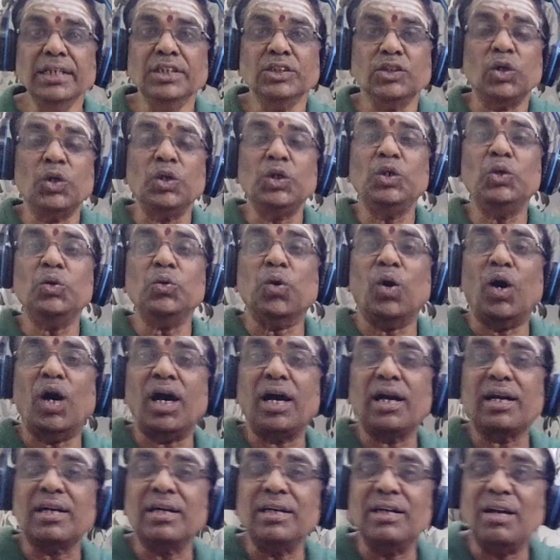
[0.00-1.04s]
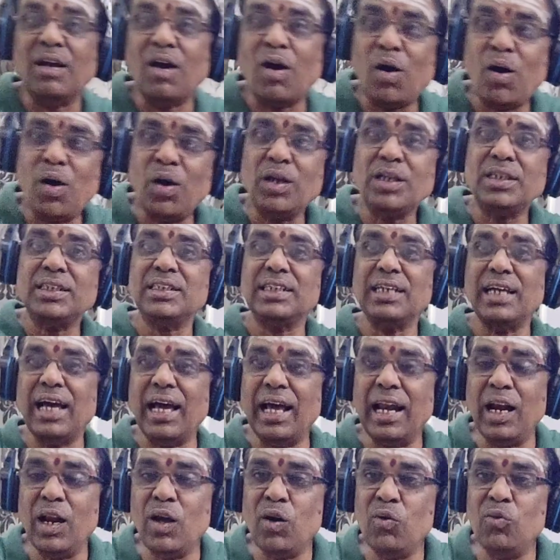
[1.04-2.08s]
So you are not
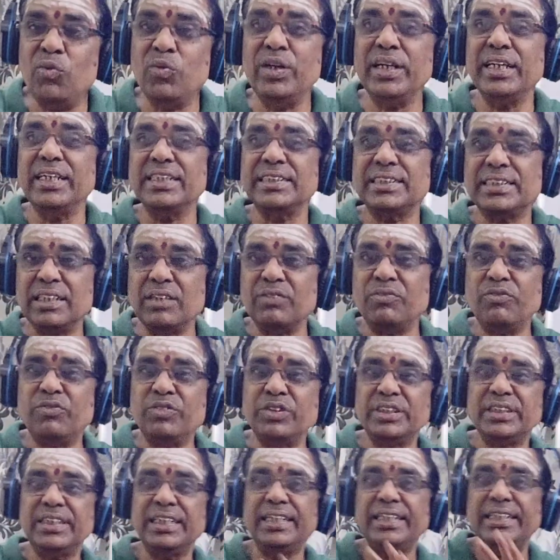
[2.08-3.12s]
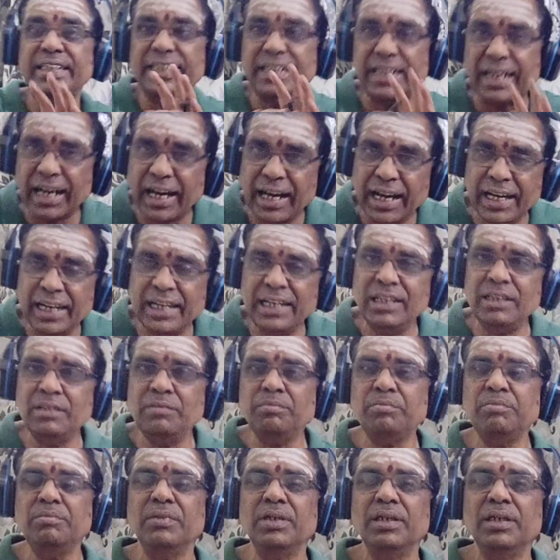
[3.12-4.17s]
allowing sufficient
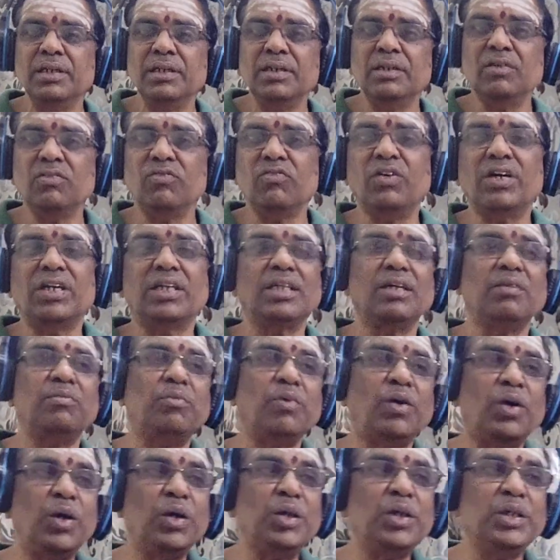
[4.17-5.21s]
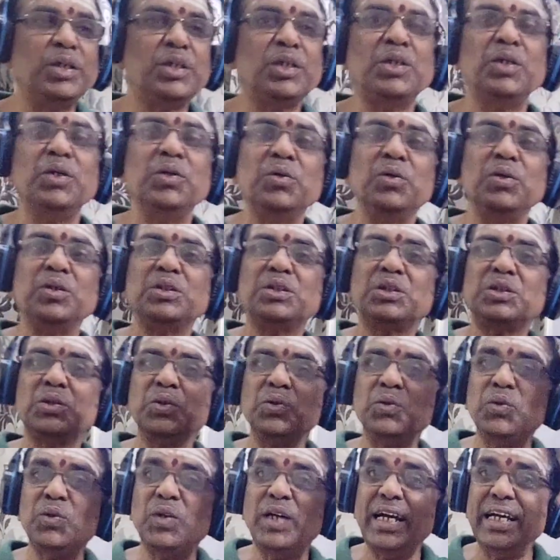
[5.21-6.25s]
time for the molecules
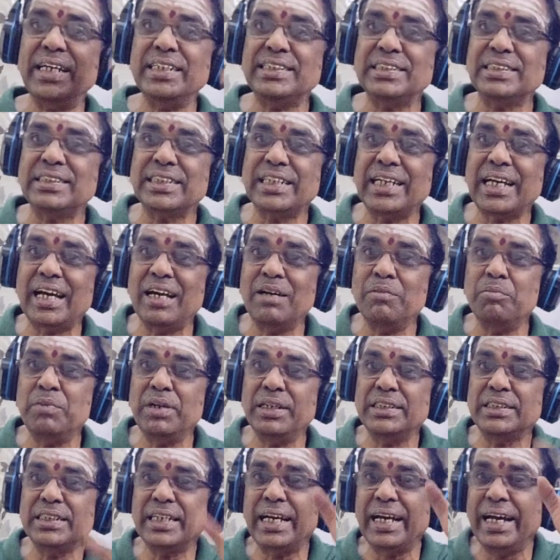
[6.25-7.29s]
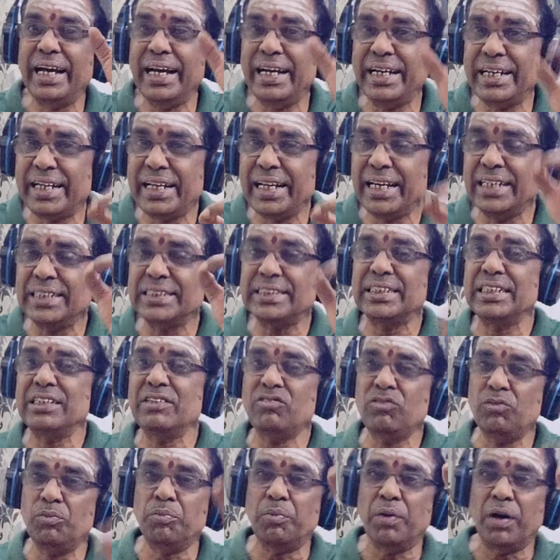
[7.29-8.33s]
to establish
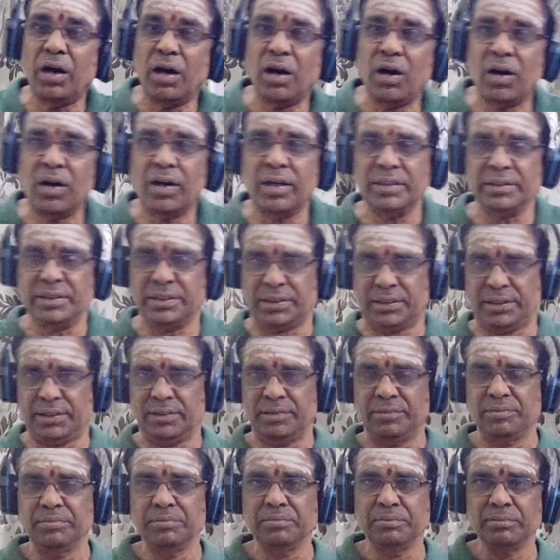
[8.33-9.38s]
adhesive bonds.